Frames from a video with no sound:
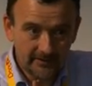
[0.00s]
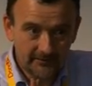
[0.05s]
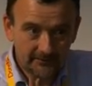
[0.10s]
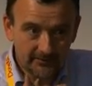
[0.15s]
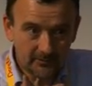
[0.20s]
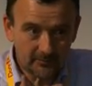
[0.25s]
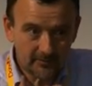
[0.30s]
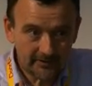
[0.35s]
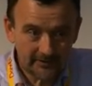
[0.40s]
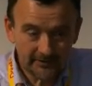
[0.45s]

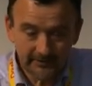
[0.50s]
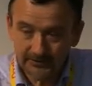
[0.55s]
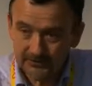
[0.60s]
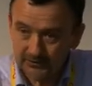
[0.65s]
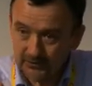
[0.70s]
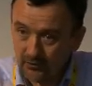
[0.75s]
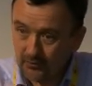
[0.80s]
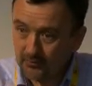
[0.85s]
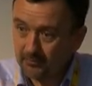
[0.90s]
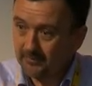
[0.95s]
So I wanted to
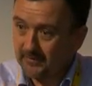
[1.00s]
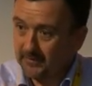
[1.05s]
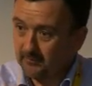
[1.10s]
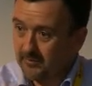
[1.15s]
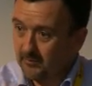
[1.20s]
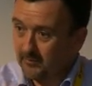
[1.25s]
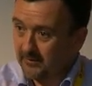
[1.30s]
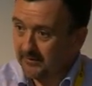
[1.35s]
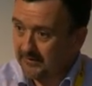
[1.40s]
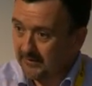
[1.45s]
show them that
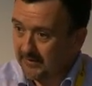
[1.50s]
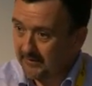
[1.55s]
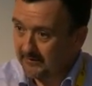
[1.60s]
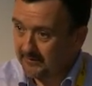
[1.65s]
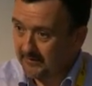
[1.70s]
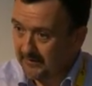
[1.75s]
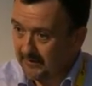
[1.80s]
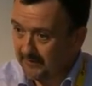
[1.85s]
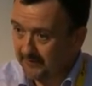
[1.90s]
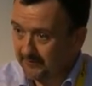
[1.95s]
we were
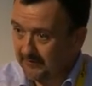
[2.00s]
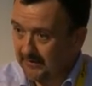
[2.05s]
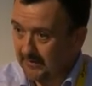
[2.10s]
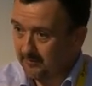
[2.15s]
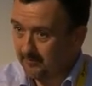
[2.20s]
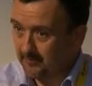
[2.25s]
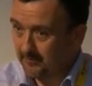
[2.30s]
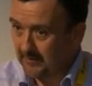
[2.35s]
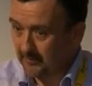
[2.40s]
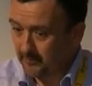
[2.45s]
taking the next
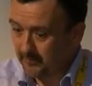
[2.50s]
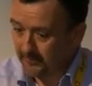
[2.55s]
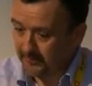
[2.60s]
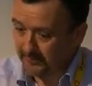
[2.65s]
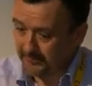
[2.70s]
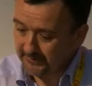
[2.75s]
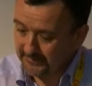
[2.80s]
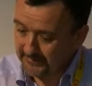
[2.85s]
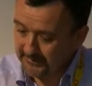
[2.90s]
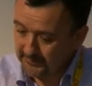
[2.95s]
step and that we were
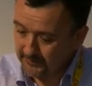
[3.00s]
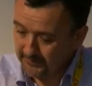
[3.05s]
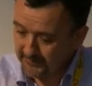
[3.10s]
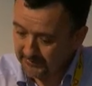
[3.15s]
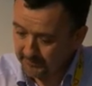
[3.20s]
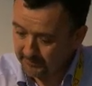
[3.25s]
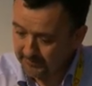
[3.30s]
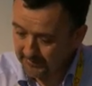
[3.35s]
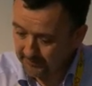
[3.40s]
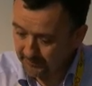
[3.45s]
continuing
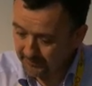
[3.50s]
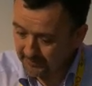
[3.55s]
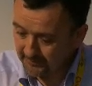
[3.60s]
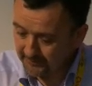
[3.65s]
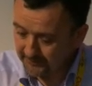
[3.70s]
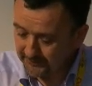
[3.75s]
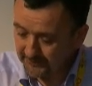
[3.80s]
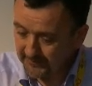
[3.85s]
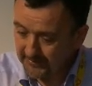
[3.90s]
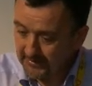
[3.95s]
to make
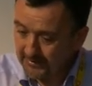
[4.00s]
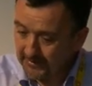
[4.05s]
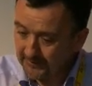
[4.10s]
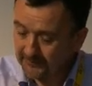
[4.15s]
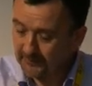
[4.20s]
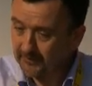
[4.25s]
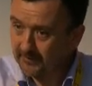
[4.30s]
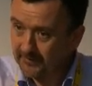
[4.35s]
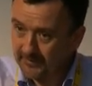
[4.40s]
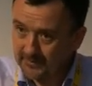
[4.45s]
progress.
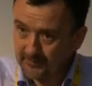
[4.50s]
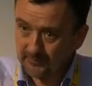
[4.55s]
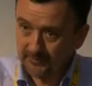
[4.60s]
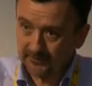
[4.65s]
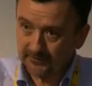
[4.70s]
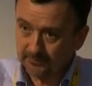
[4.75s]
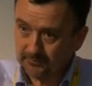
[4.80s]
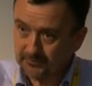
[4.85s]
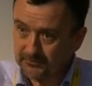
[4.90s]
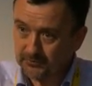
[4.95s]
So your
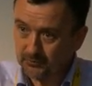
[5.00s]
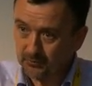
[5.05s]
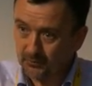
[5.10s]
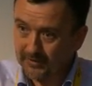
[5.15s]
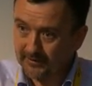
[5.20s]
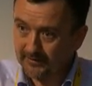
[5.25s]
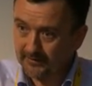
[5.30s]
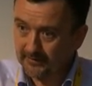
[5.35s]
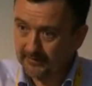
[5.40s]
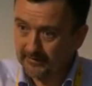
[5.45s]
network is much
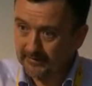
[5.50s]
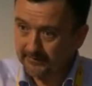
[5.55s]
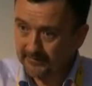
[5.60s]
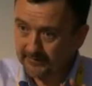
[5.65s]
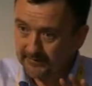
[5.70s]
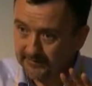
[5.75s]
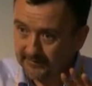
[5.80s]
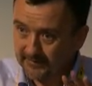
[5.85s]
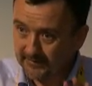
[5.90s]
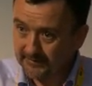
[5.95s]
wider
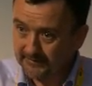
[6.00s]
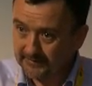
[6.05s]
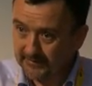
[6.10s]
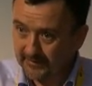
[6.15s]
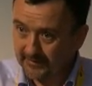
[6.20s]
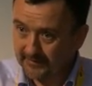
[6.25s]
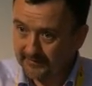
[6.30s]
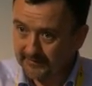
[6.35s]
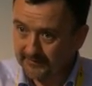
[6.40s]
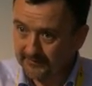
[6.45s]
than you think
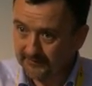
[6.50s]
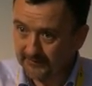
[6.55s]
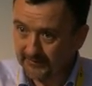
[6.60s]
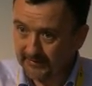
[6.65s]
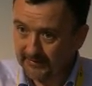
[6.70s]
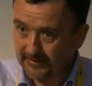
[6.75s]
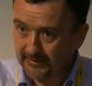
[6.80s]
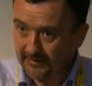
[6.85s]
that it is.